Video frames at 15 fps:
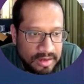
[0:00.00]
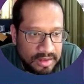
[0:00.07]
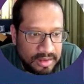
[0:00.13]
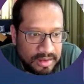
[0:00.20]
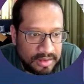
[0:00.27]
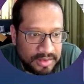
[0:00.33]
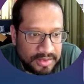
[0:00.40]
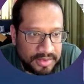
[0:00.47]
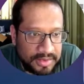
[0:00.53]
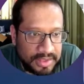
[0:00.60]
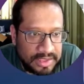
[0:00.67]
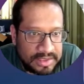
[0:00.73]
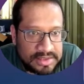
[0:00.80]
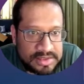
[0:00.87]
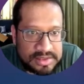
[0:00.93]

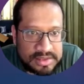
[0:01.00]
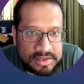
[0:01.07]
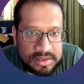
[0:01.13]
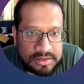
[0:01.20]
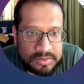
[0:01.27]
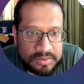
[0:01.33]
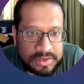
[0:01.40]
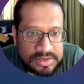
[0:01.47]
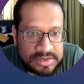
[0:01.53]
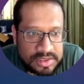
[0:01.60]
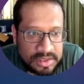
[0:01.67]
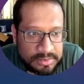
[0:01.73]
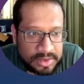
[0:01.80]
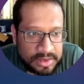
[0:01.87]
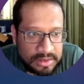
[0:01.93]
Let's see what's
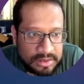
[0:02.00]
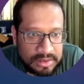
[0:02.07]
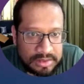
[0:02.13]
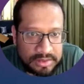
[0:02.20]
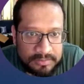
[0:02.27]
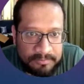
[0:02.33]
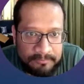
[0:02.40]
happening here.